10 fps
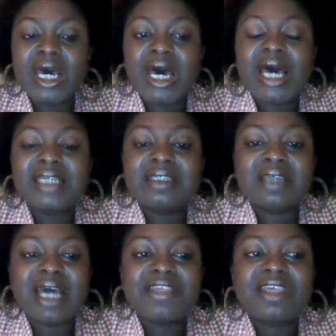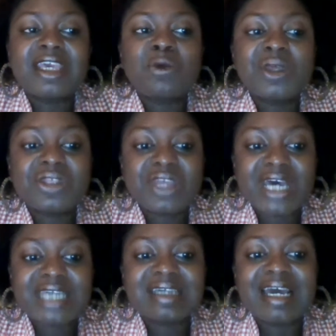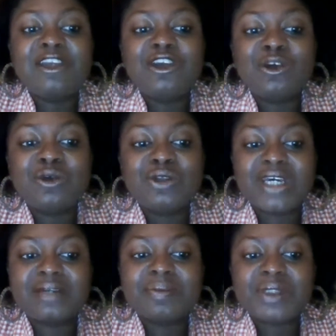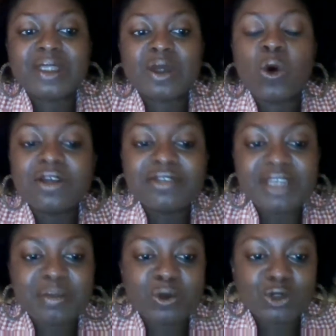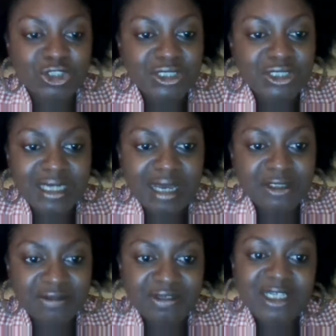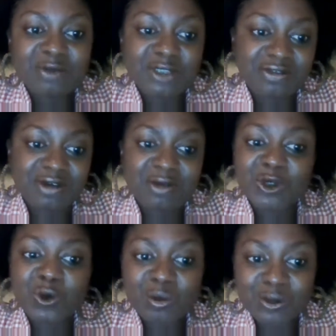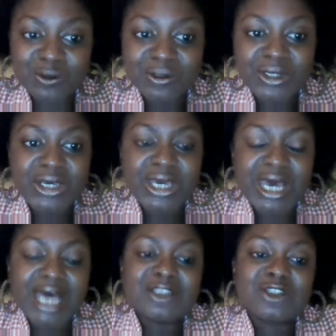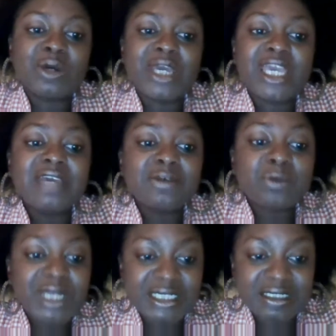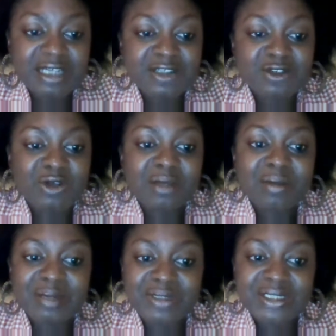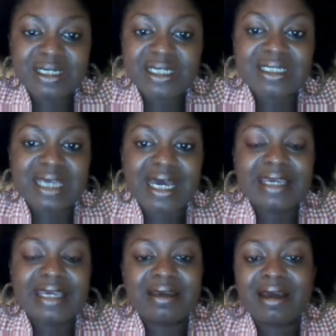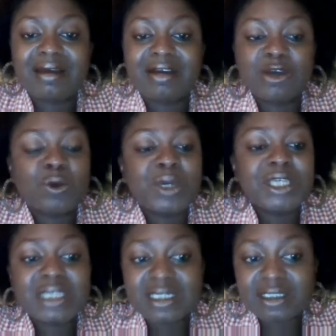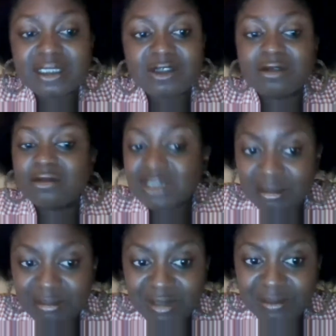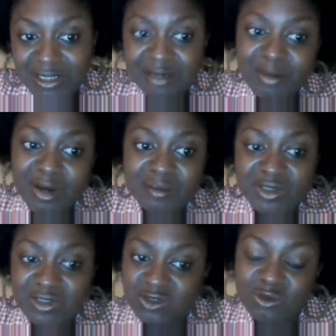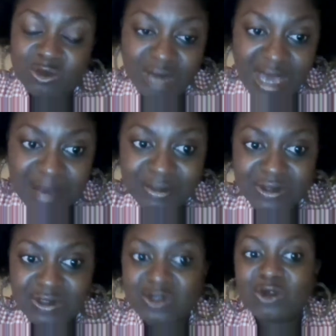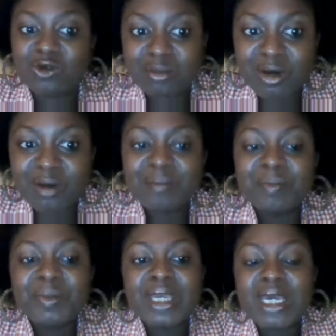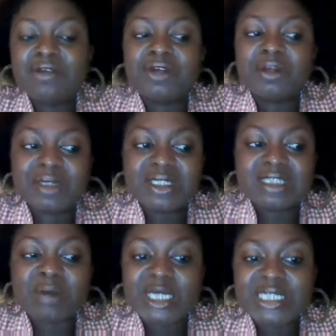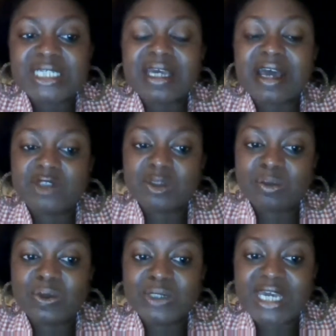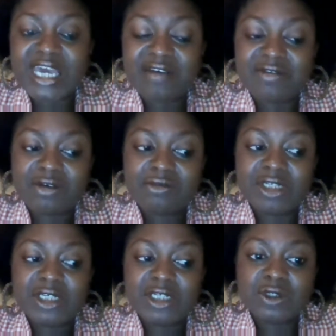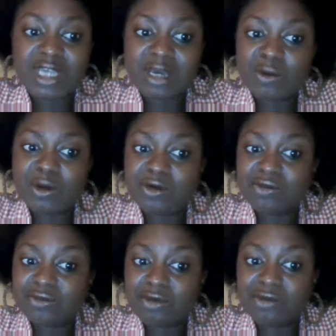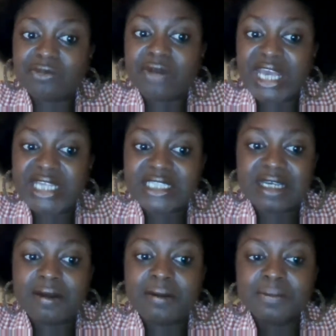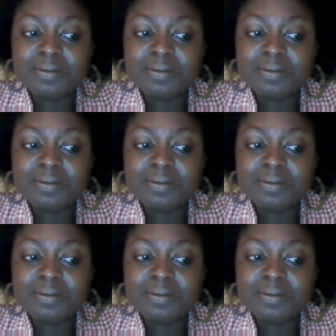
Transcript: And I think with that, I knew that all of the emotions that I was feeling was very normal. And so even when I started running my business, I equated it to simply being a mom. It's just what happens, you're a mom and you run a business. But I did have support. I have a really good network of friends, and